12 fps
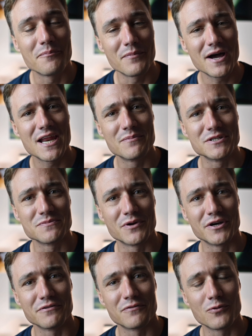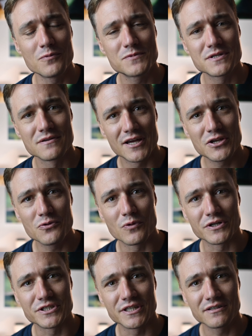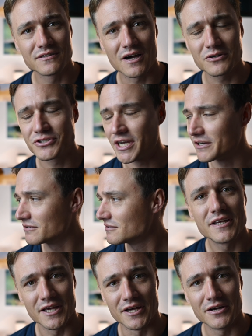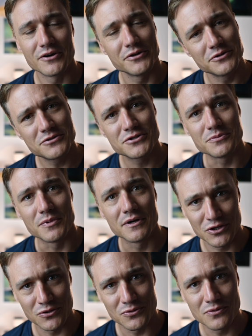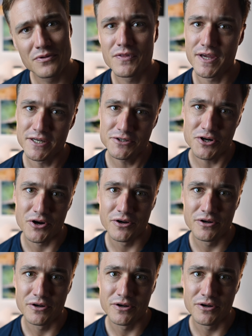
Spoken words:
My name is Murray Forbes and you're watching our channel here on YouTube. Cue the intro.